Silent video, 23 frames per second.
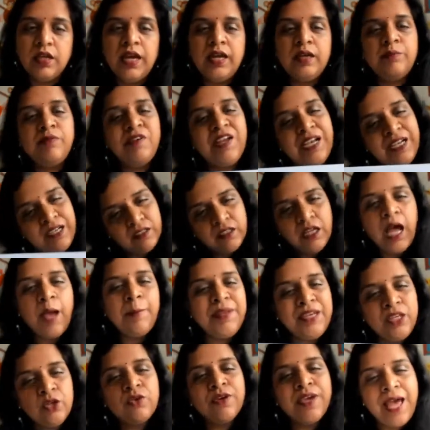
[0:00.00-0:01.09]
You
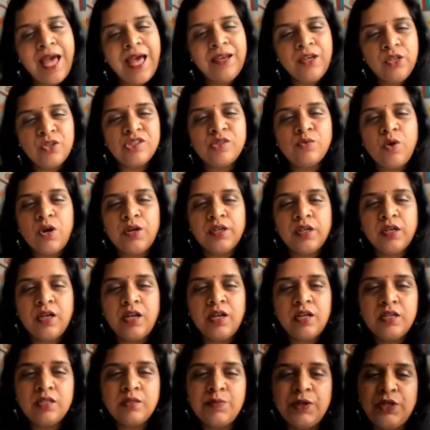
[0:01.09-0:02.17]
can use
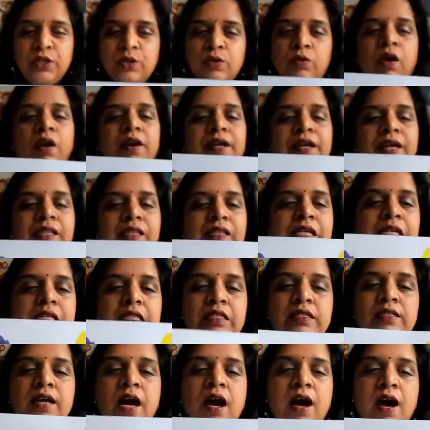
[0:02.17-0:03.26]
watercolors, but you won't get
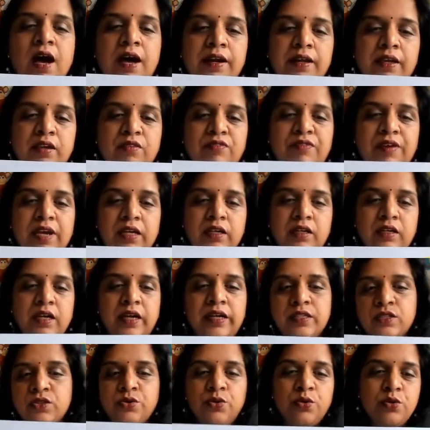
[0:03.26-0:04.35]
this dark effect.
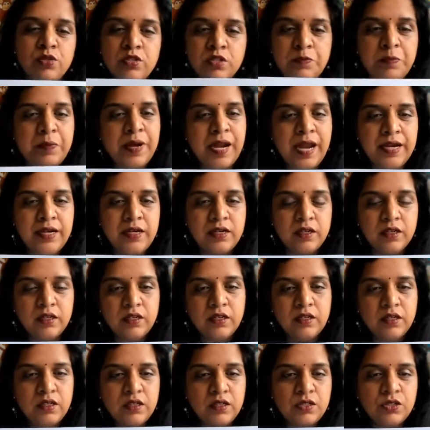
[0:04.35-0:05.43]
It is going to spread.
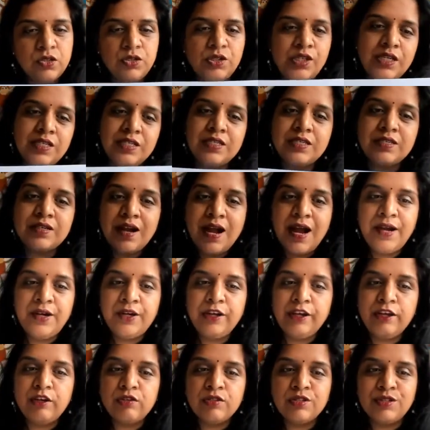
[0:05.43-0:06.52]
So just try
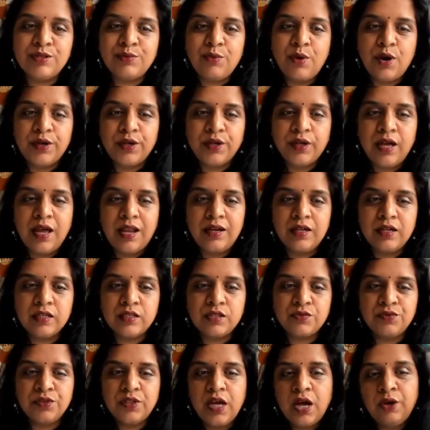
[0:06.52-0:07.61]
to use the
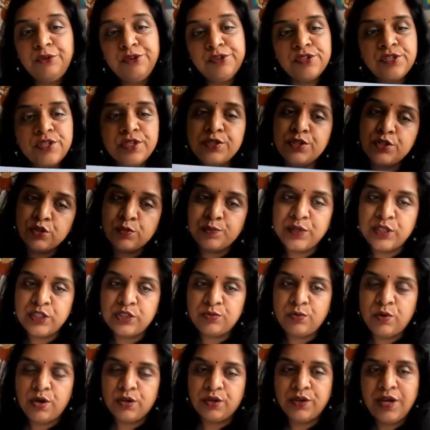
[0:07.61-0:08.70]
watercolors without using too
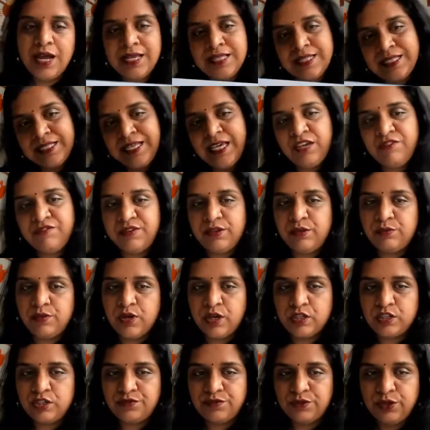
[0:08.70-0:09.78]
much water and see if it
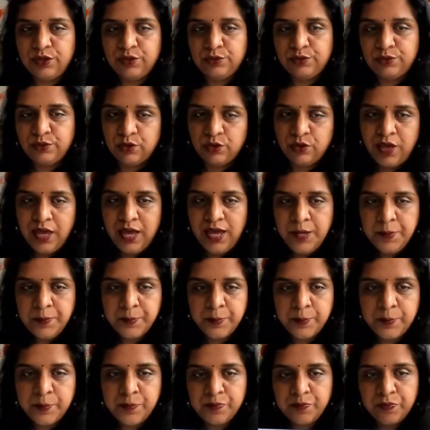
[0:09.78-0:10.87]
works for you. Okay?
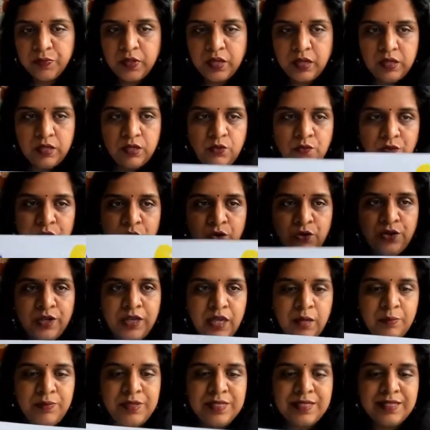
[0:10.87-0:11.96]
We're going to
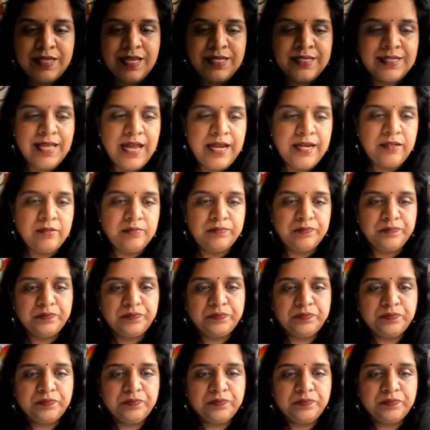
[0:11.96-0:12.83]
keep this aside.